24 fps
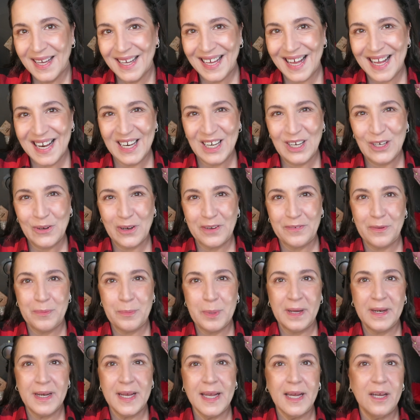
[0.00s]
Hello
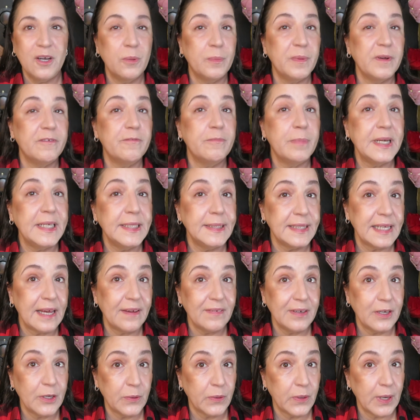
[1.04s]
everybody, I hope everybody's
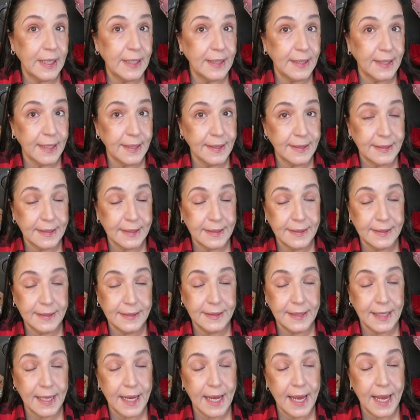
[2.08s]
having a great day
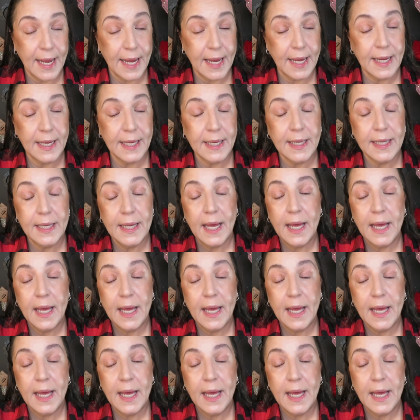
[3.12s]
today.